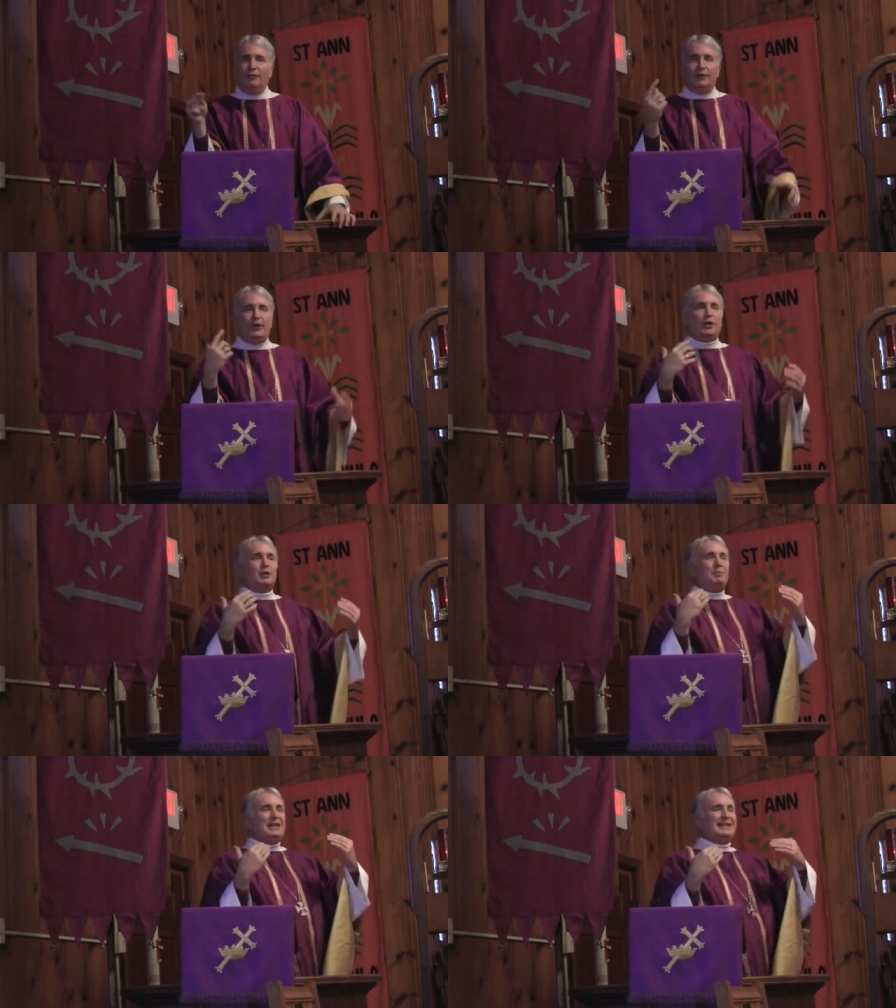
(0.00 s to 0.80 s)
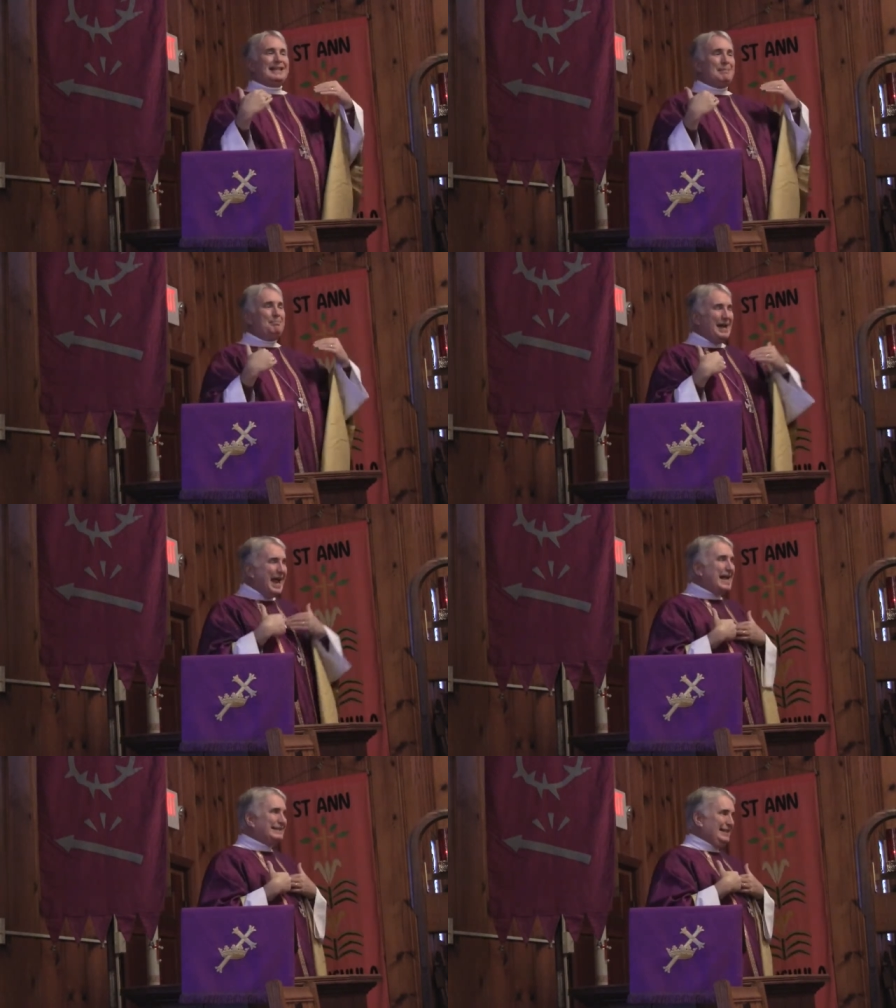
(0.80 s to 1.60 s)
for there to be the
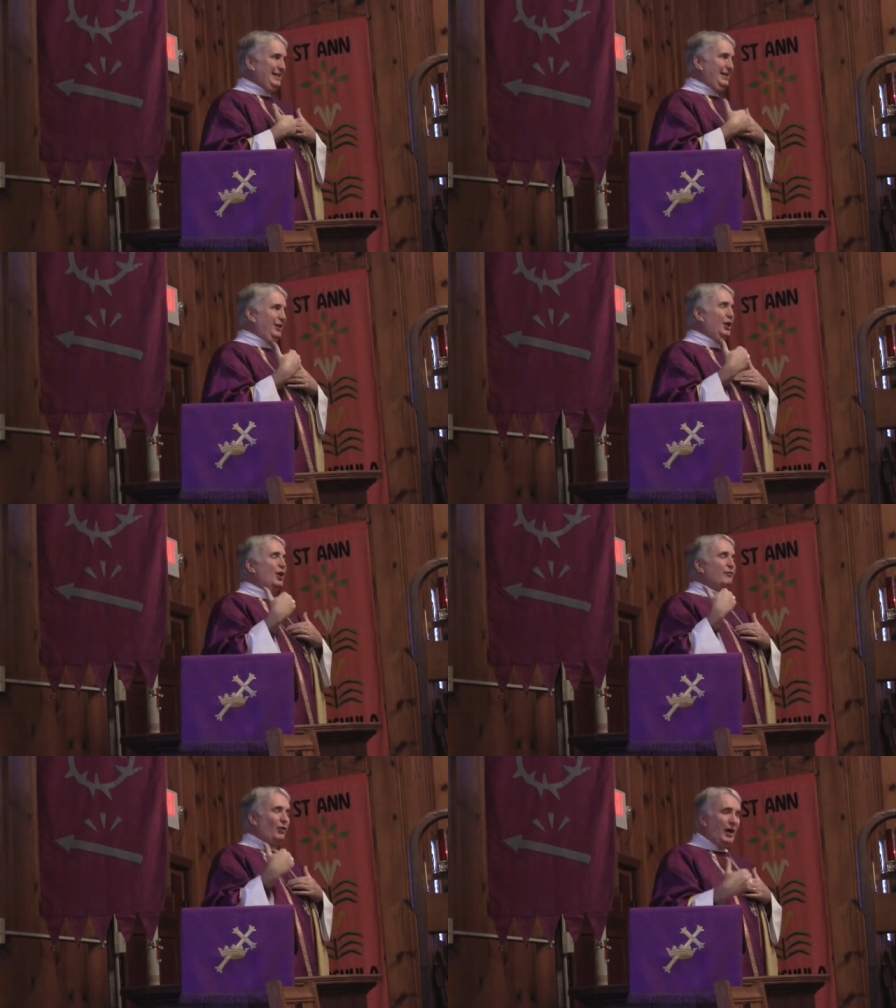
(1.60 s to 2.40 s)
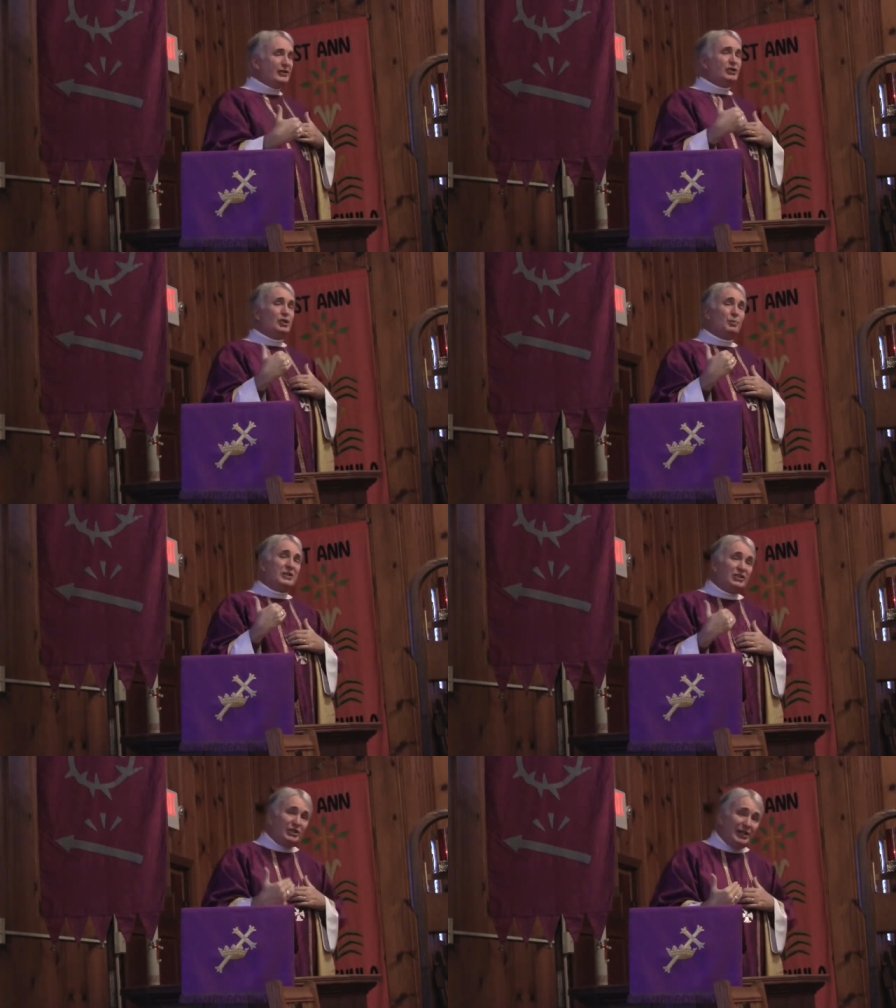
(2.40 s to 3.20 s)
capacity for us to
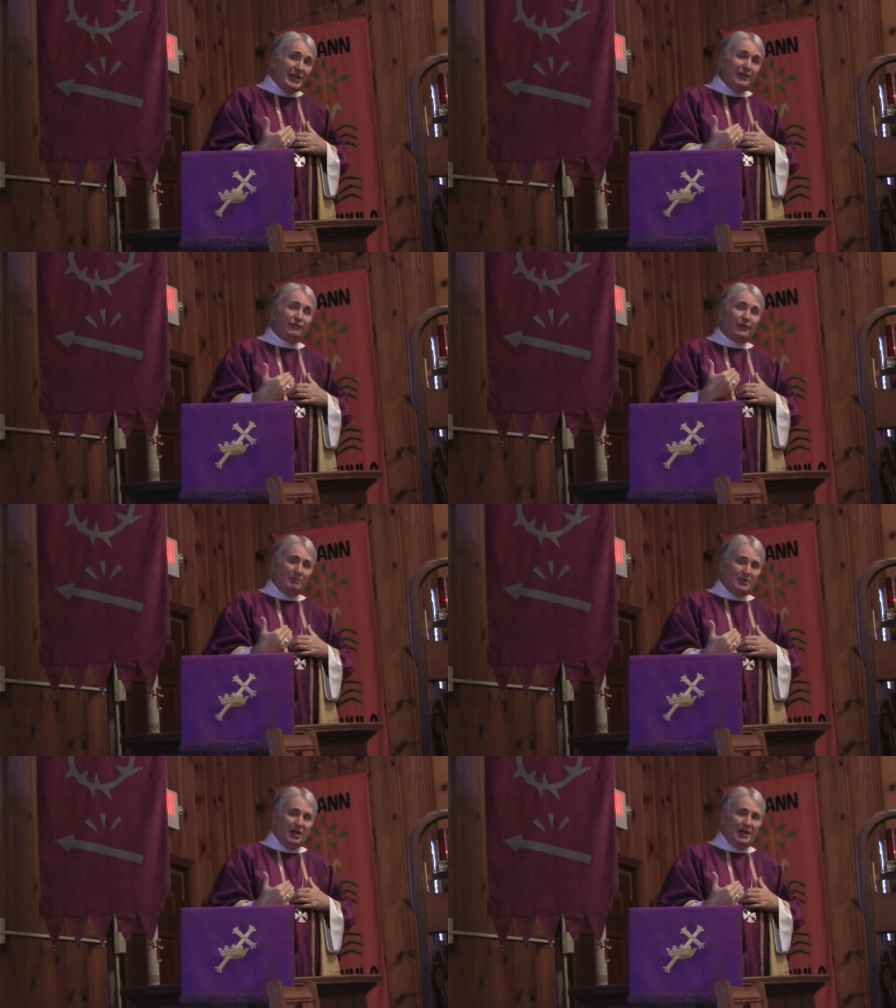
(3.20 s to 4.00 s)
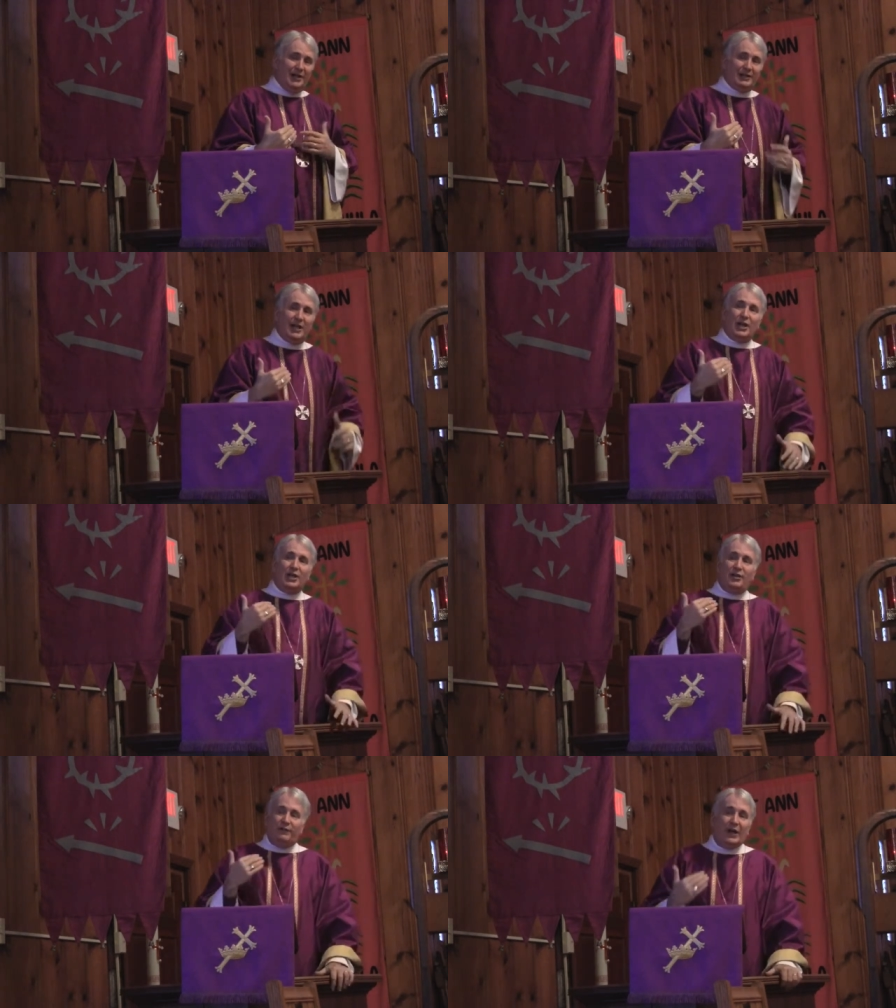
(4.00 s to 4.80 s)
receive from God
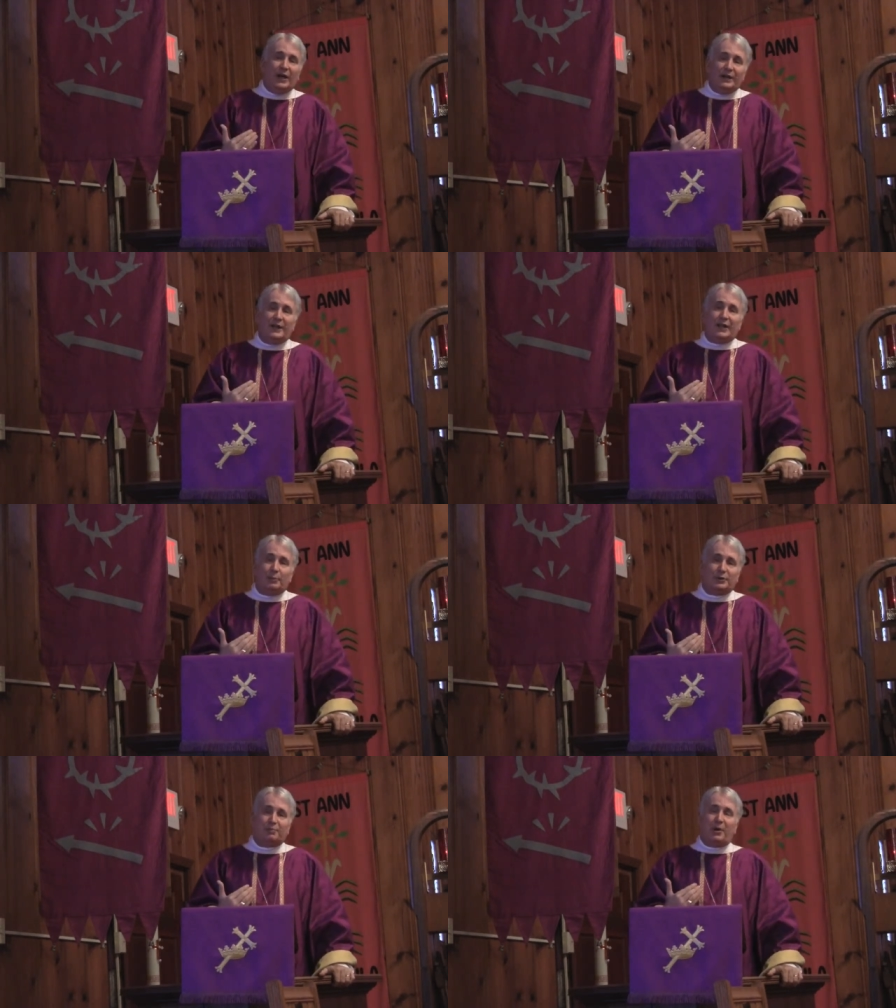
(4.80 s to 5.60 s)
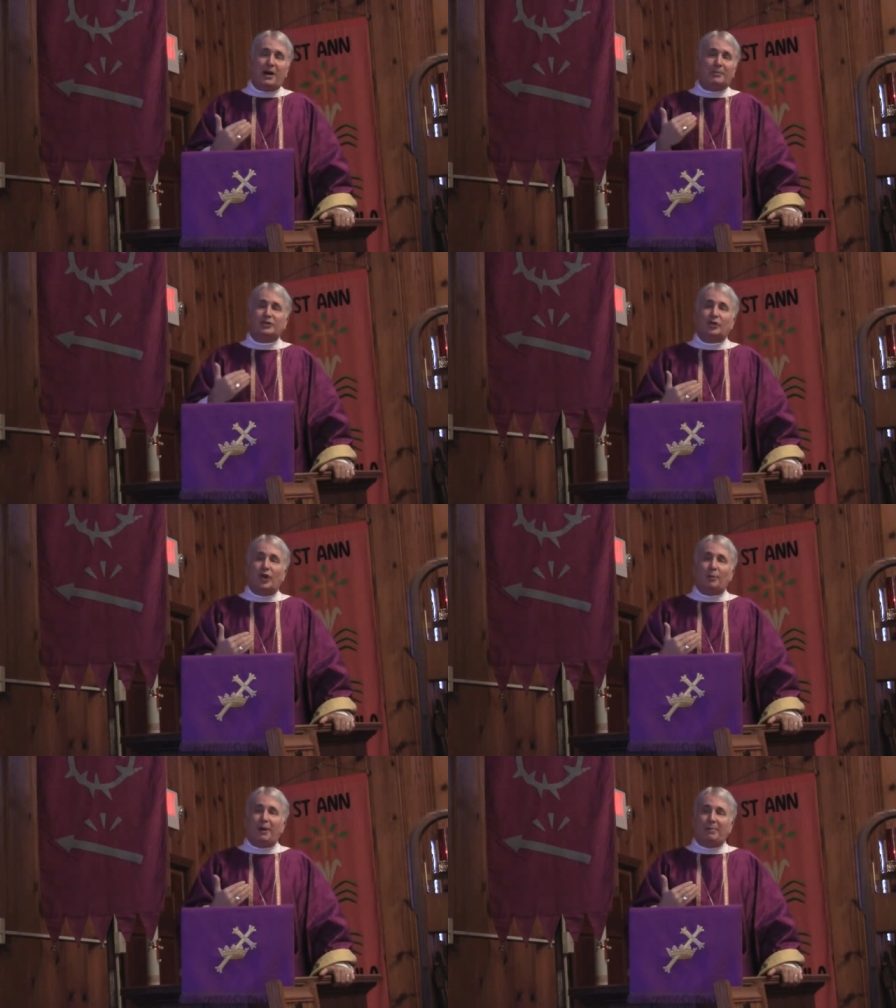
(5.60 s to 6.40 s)
the very thing that was promised
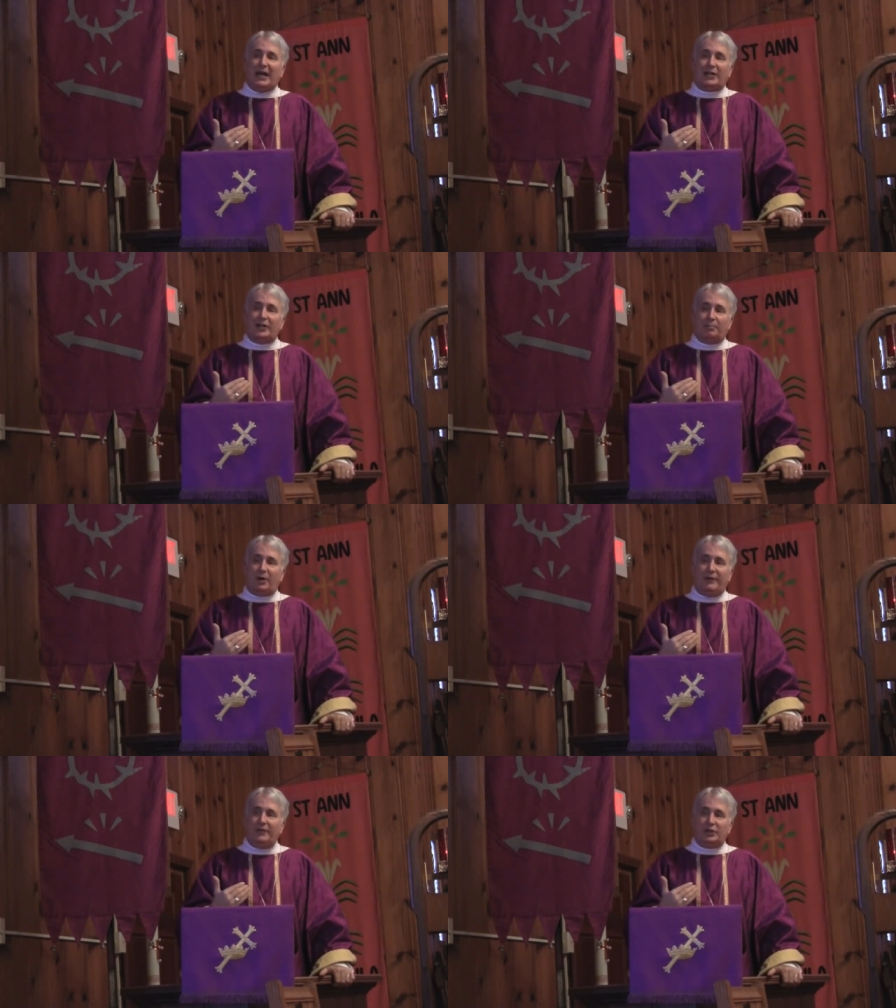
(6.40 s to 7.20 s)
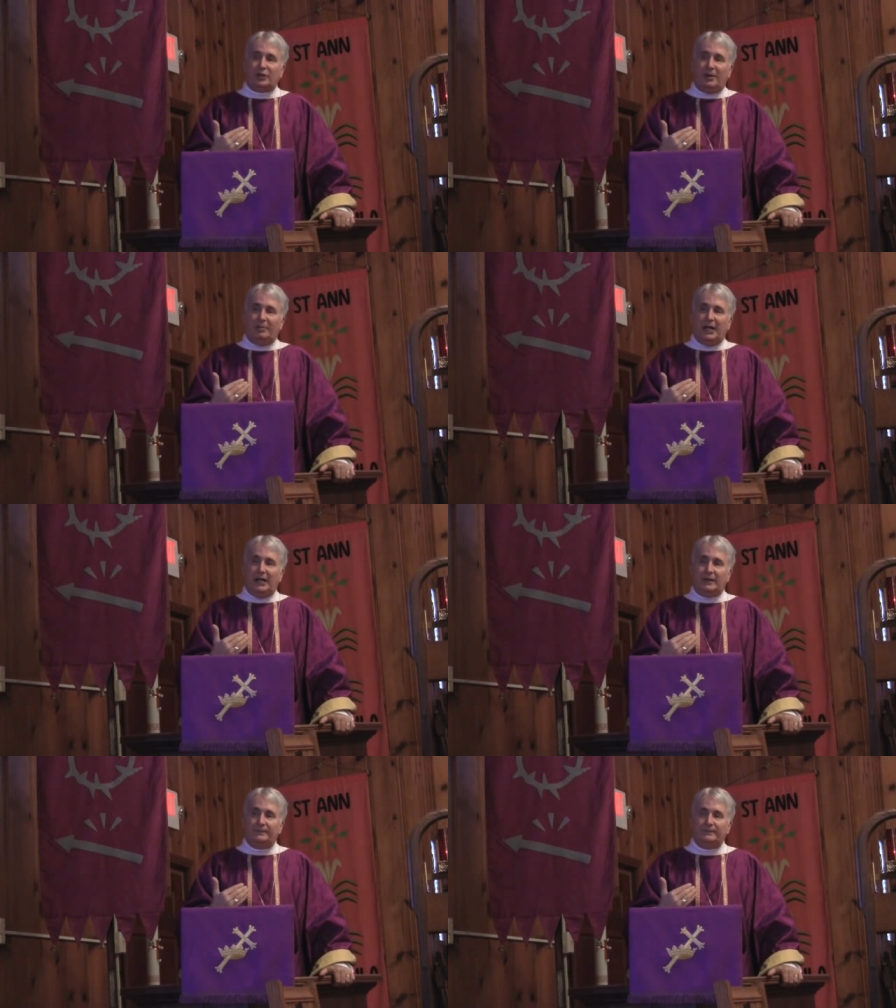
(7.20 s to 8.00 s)
all the way back in the prophet Jeremiah.